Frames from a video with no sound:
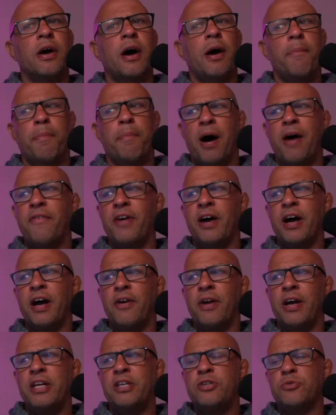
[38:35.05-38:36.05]
above
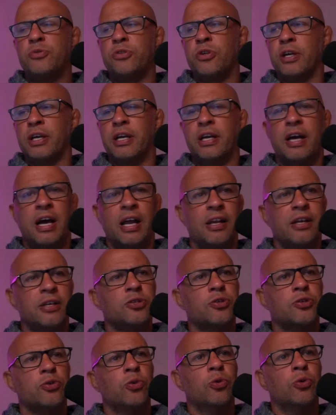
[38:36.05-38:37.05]
our age was like
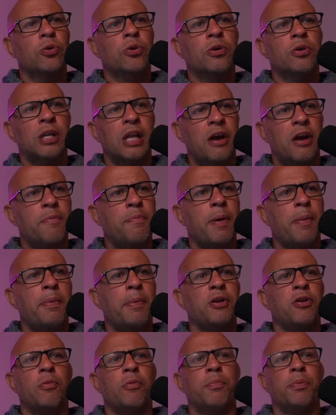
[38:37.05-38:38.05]
Alex Cook, Larry
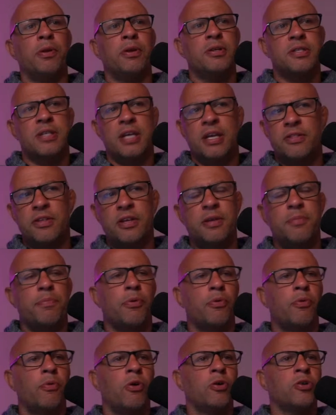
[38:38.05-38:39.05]
Papadopoulos, Anthony
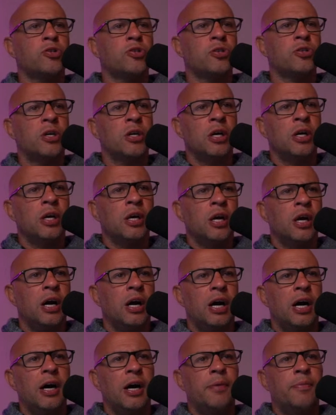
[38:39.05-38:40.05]
Perosh,
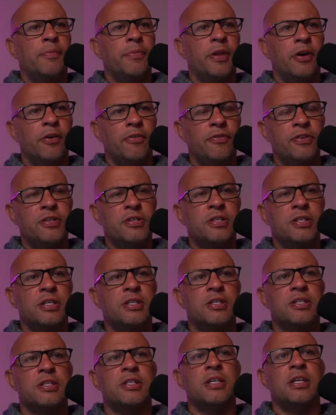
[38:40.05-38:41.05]
Elvis
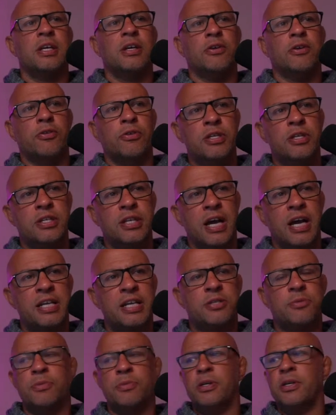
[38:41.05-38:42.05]
Sinisic, Chris
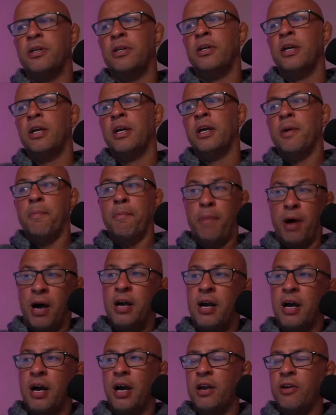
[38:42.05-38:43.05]
Haseman,
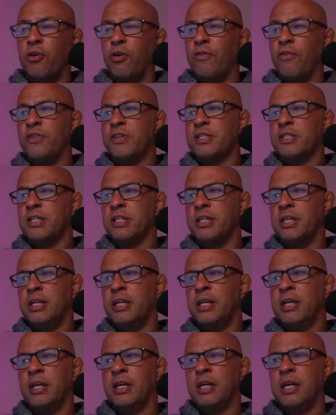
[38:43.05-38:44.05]
Mark Hunt,
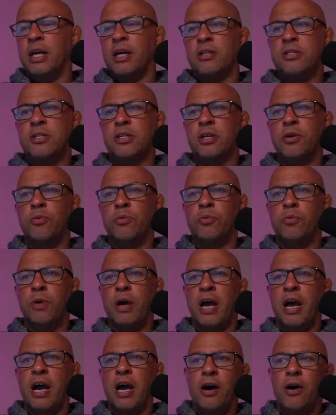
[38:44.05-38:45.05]
obviously. And so
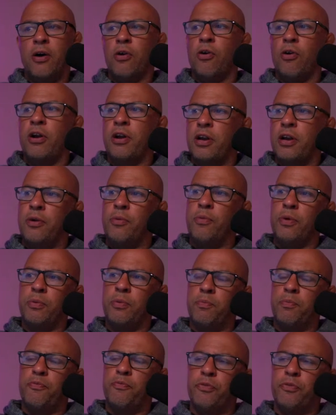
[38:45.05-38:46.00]
we